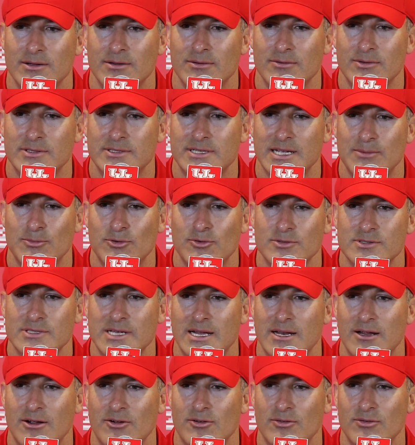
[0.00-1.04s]
when Temple was
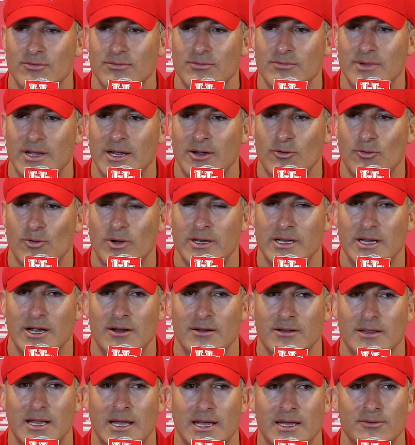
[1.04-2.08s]
at our own our one
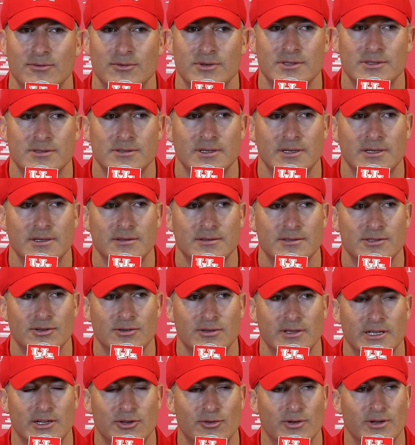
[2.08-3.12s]
yard line was uh,
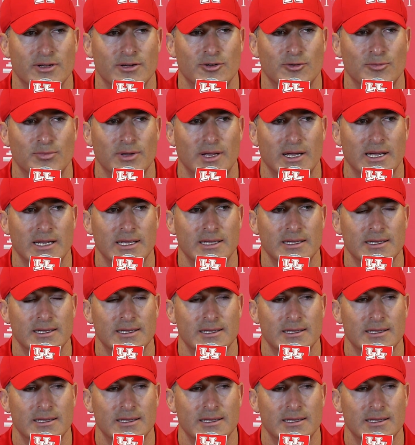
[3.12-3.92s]
certainly a critical play